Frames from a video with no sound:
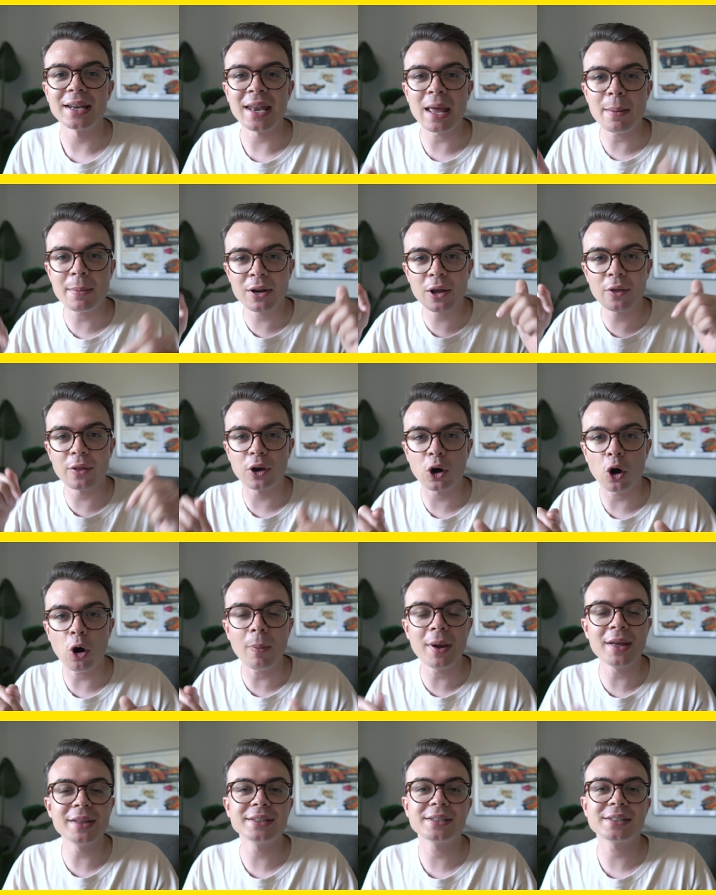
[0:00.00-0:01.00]
Let me know in the
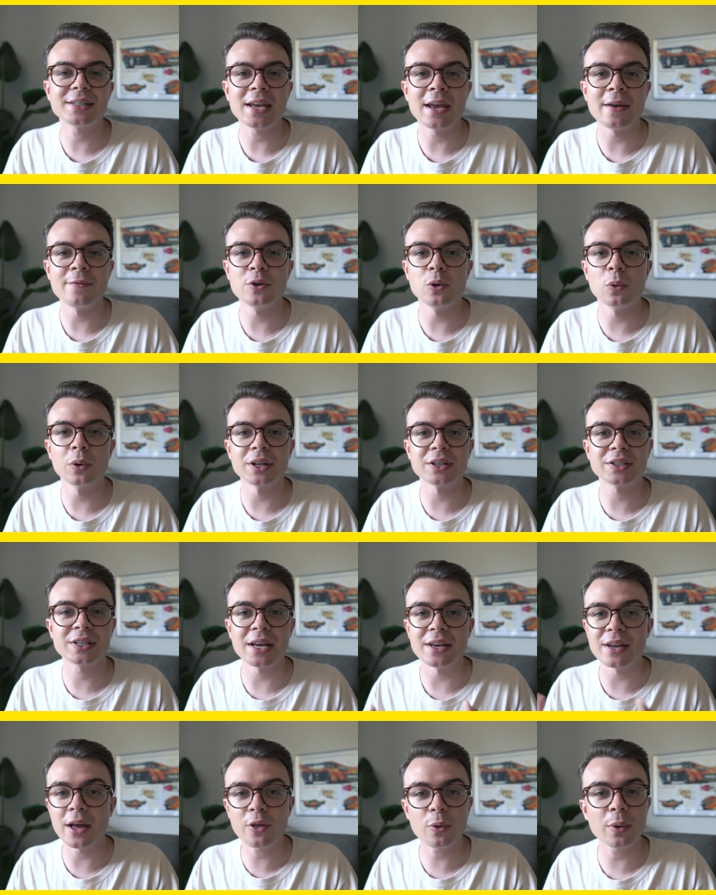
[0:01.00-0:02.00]
comments if you want to
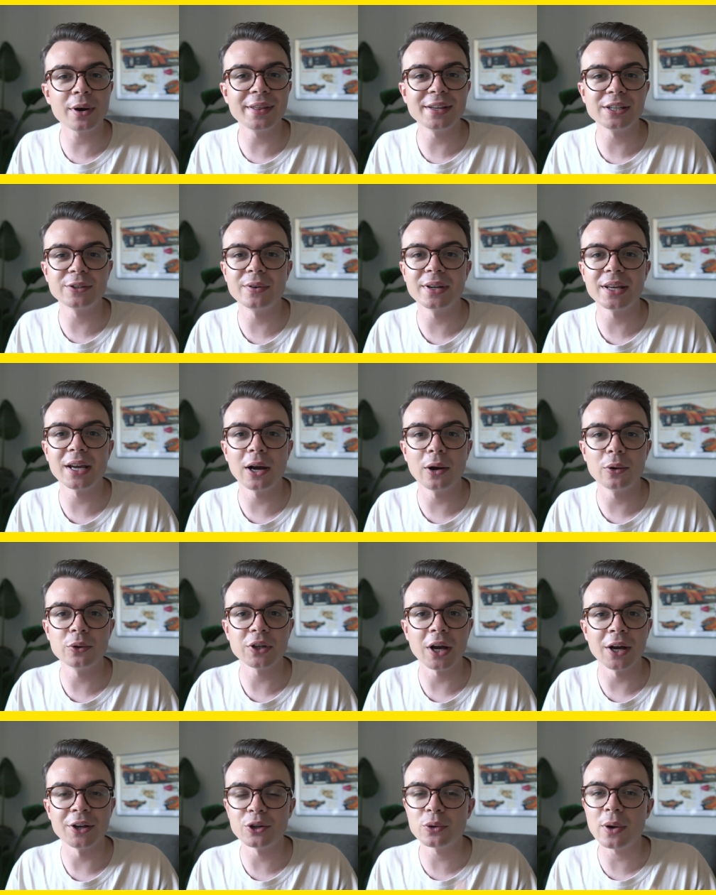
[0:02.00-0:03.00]
see another one of these
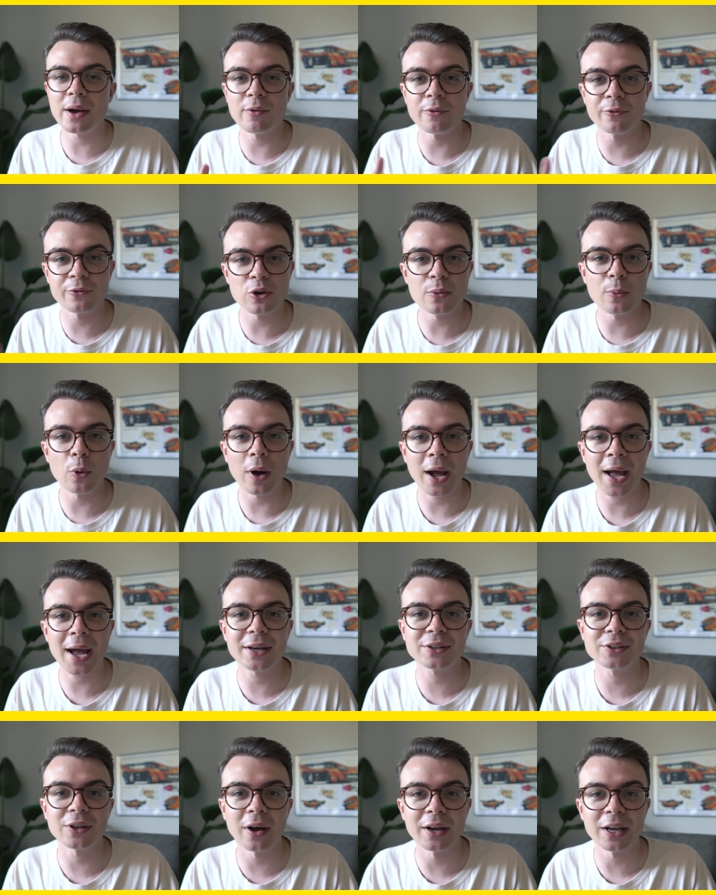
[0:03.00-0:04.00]
videos. I do have a few more
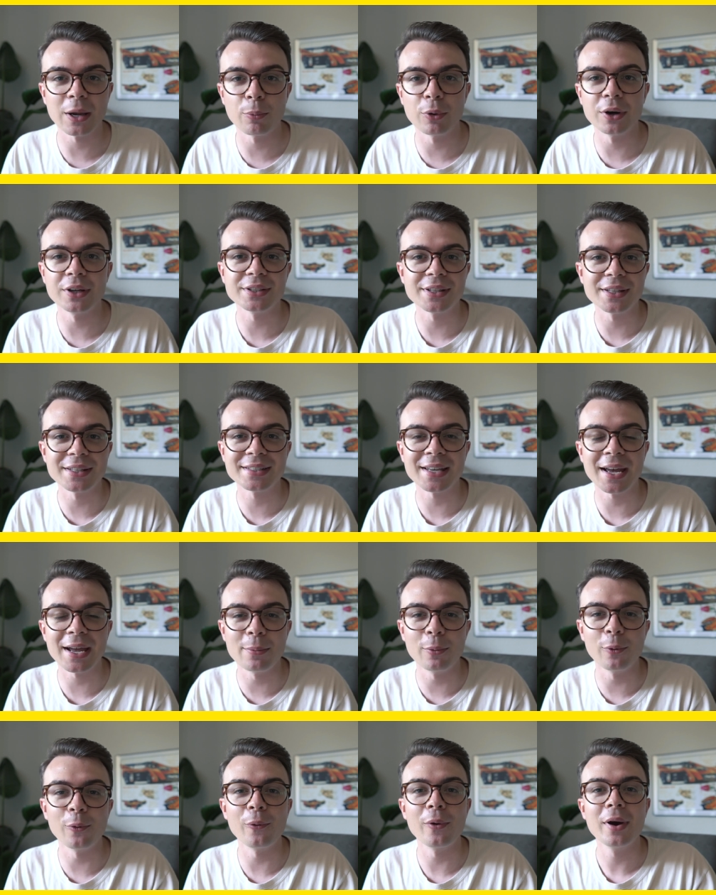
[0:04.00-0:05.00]
hacks that I could bring to the
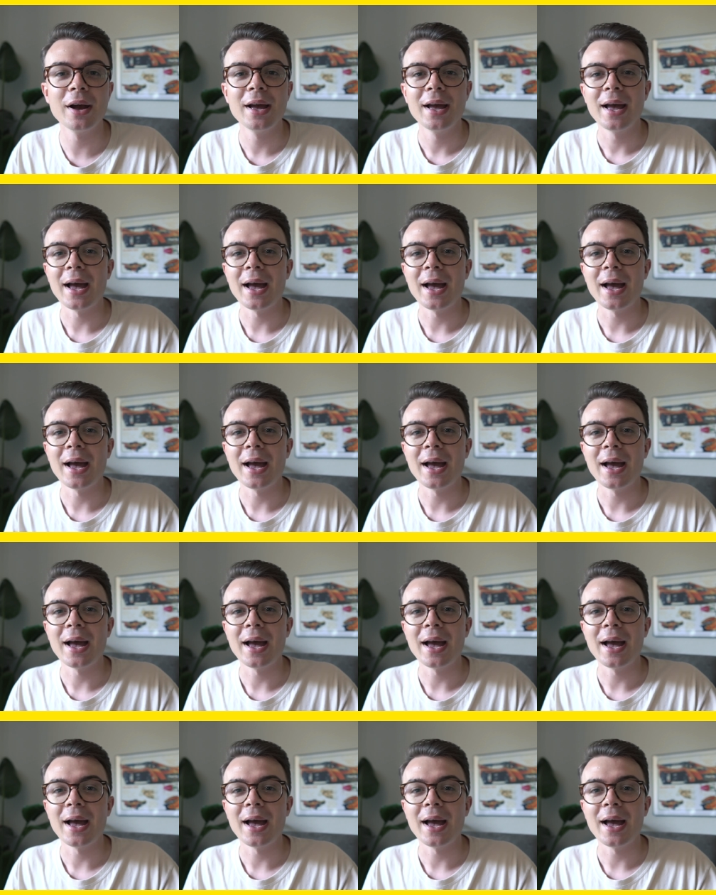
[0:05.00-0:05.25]
table.